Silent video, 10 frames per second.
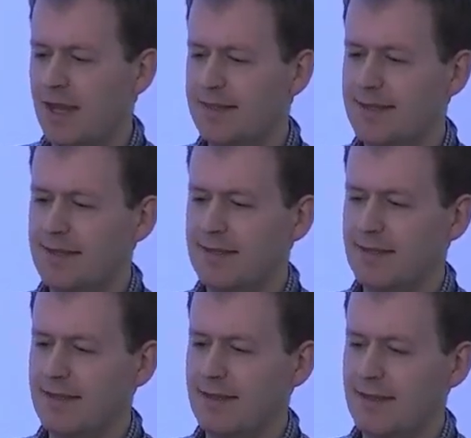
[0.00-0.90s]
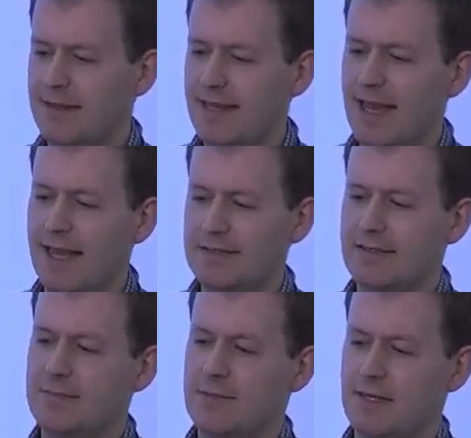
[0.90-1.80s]
I think, I think it
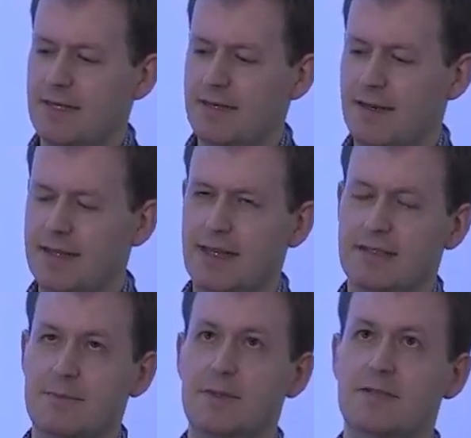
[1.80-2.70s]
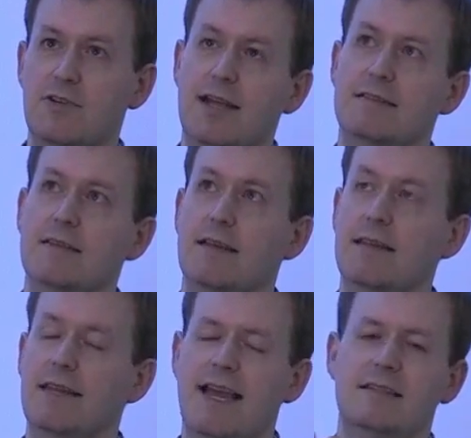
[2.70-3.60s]
has to be, I think that's a bit
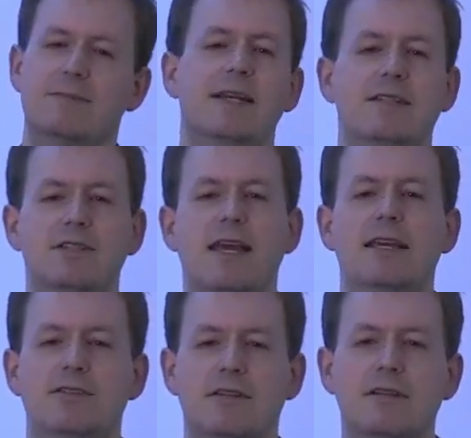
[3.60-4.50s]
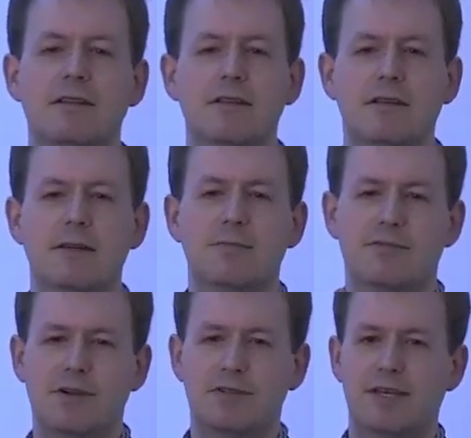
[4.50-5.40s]
drastic. I think it has to be an education
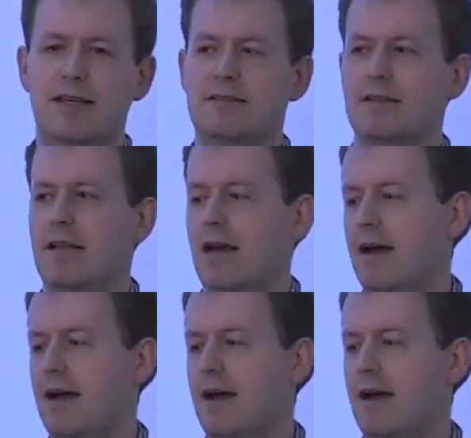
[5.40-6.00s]
process.